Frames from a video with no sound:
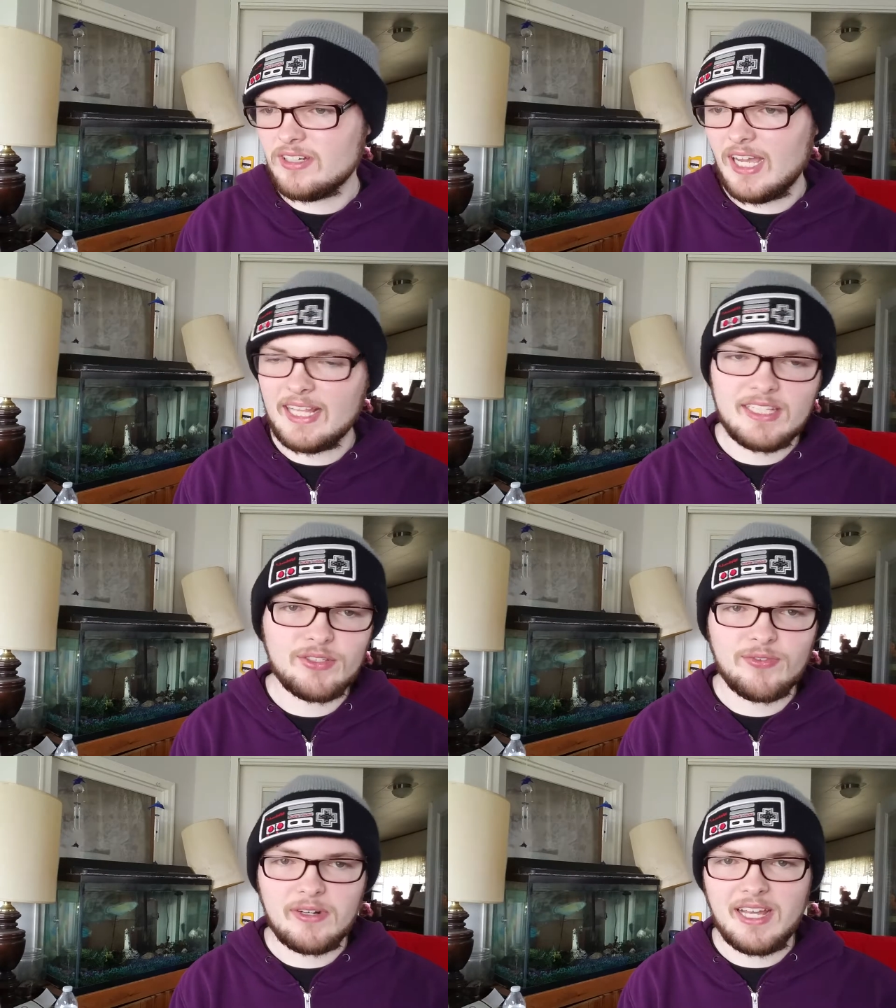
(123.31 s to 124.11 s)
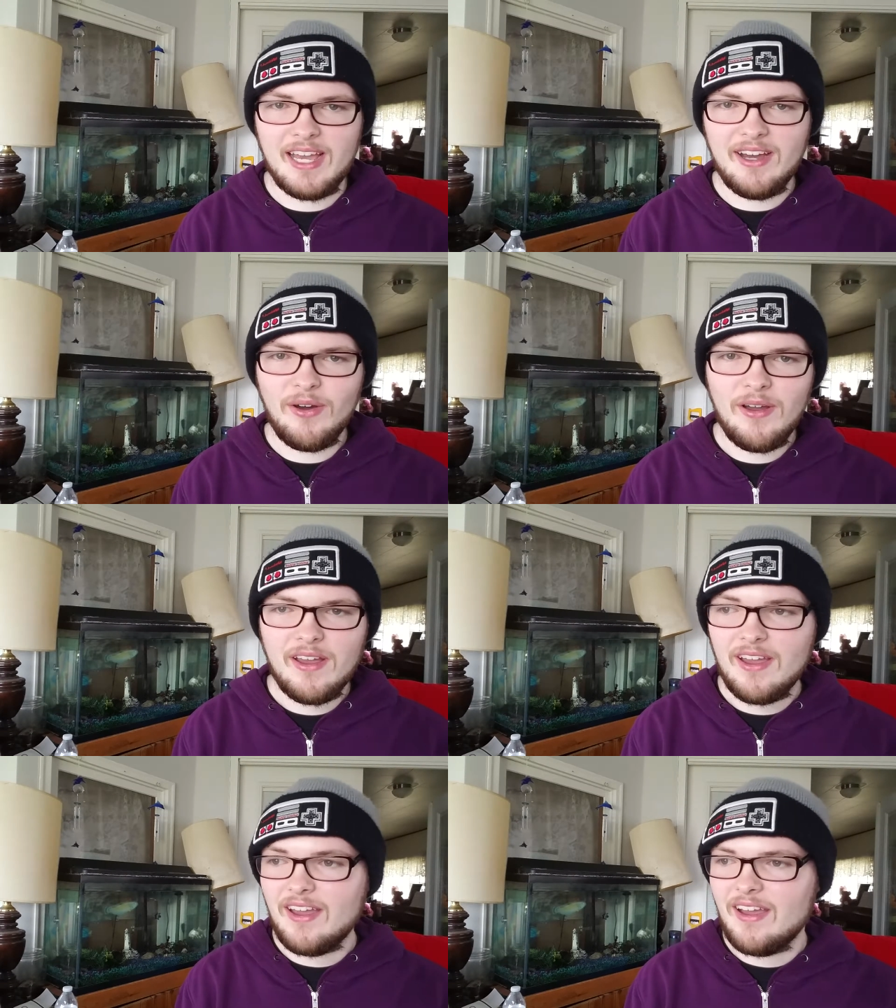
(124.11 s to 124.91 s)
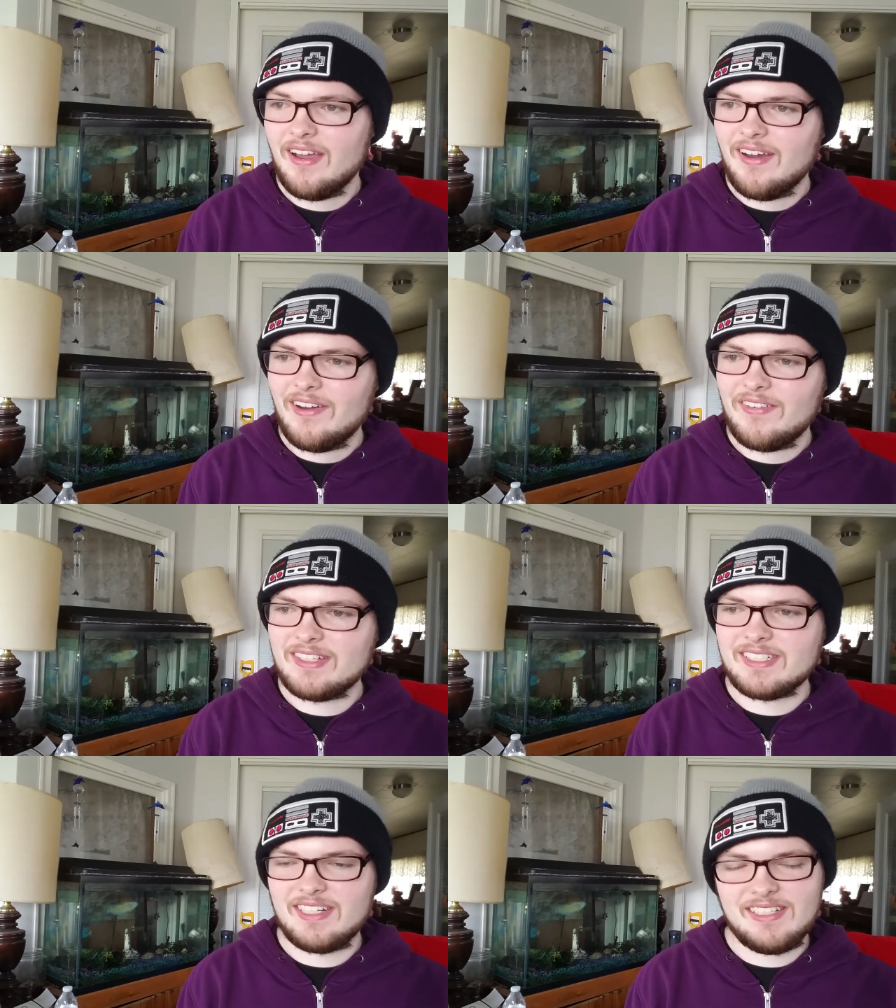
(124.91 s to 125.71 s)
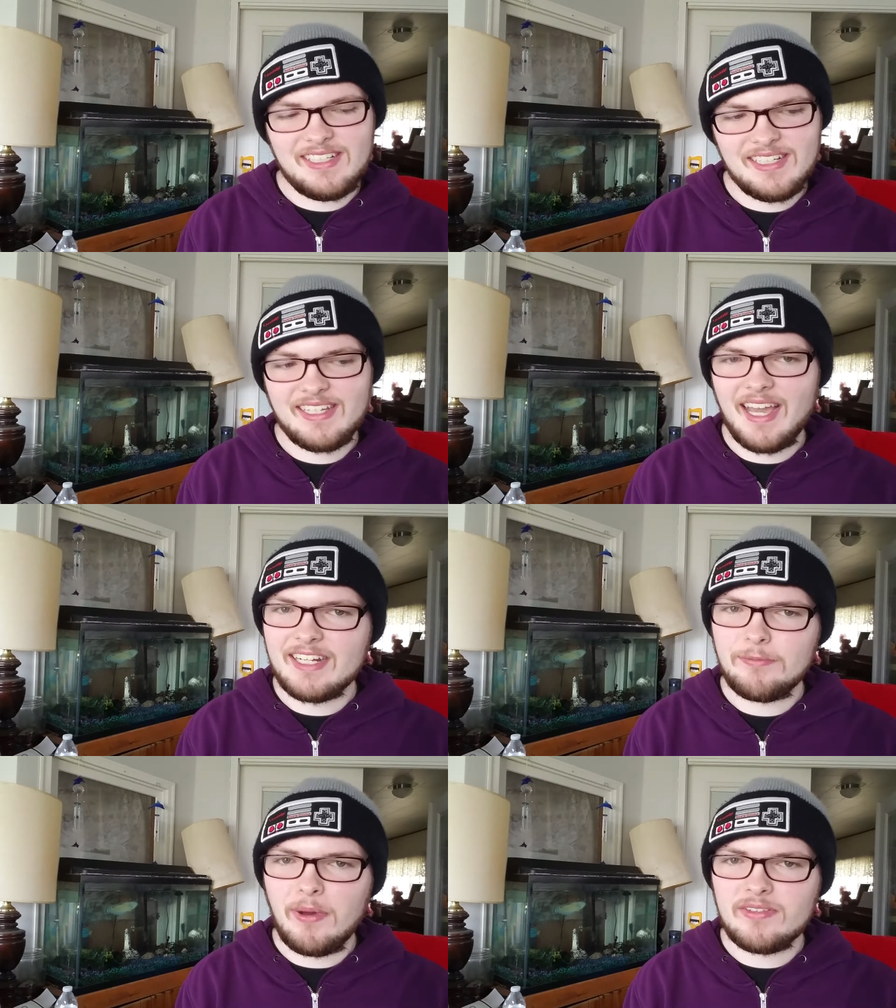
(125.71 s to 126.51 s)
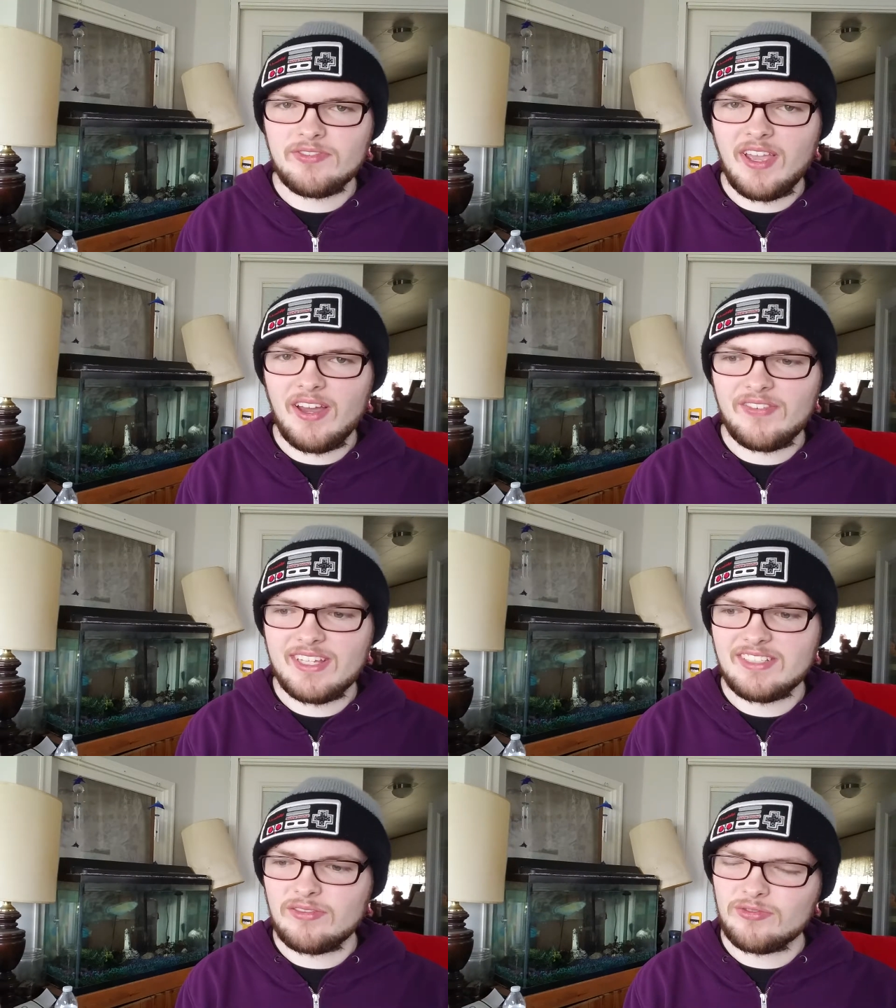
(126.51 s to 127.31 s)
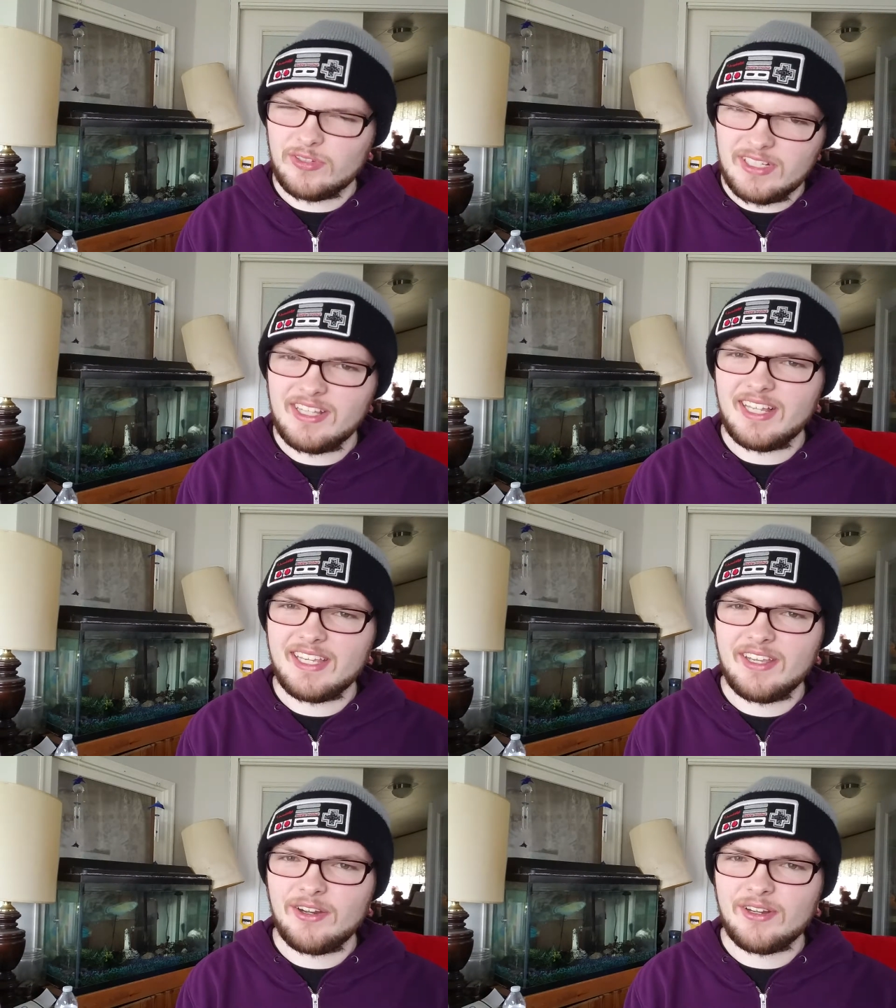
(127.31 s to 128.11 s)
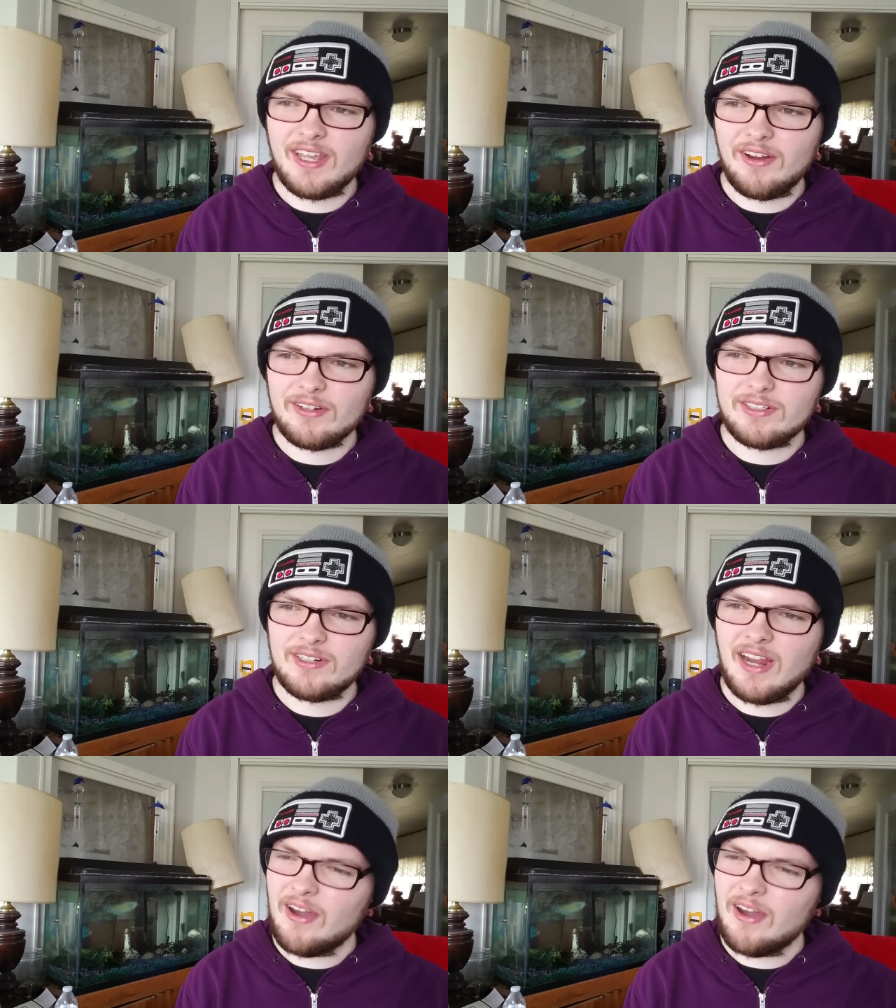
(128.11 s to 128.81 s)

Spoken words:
at least for now. Which kind of bums me out because I was really liking her character.